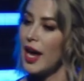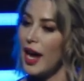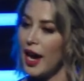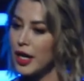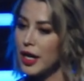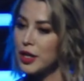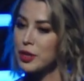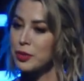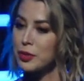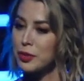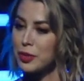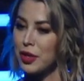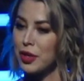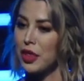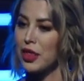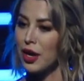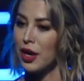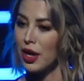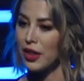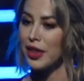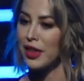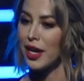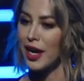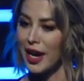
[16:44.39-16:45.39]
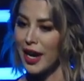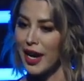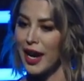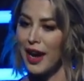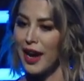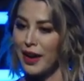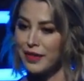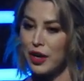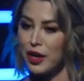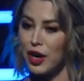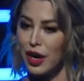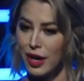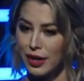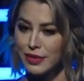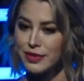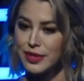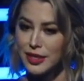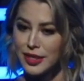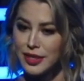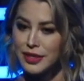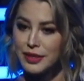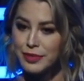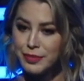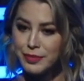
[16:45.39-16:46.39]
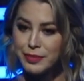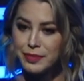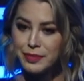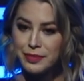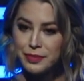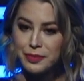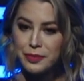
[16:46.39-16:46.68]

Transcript: actual thought that I have often.